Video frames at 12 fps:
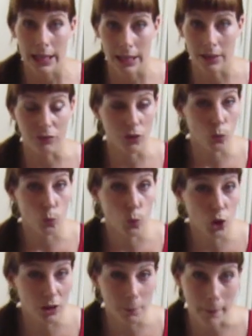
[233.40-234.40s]
if you
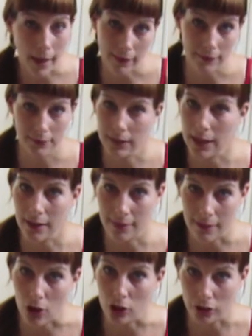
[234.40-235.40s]
weren't balancing
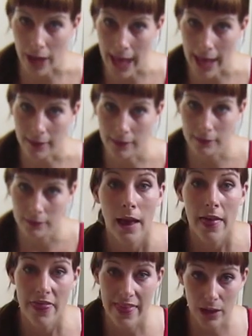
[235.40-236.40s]
anything on your head.
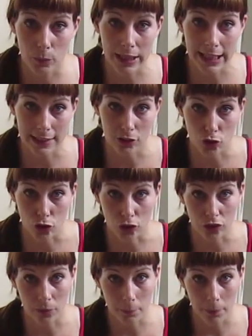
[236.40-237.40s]
Then we can
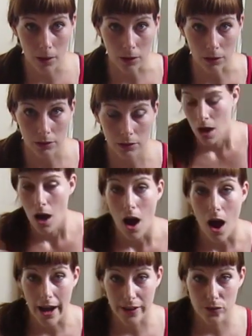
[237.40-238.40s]
introduce the ball.
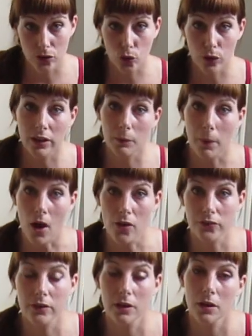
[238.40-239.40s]
I use acrylic
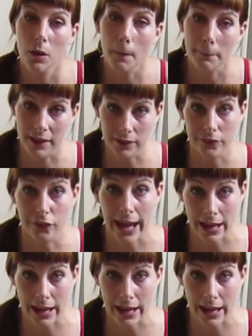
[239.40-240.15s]
balls because they're